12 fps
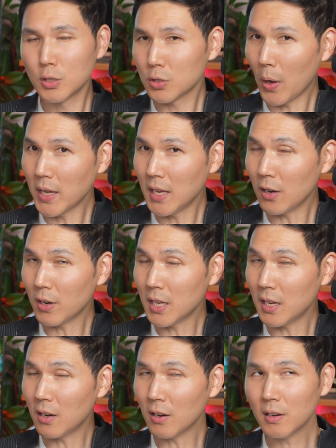So I hear it
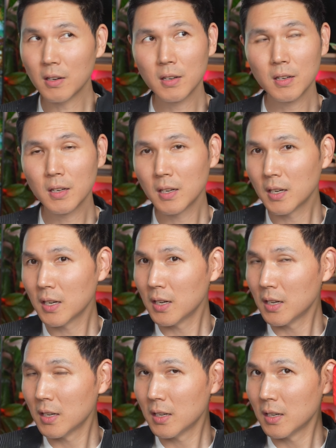here,
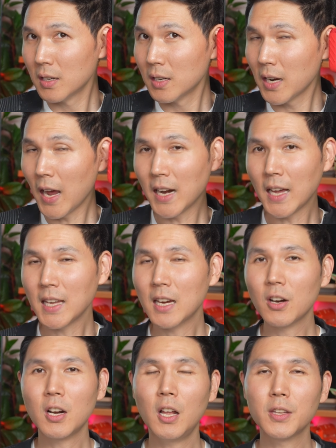and I
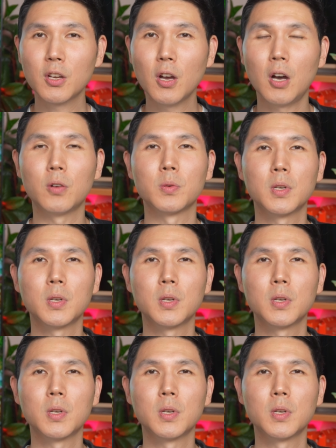hear it on the go.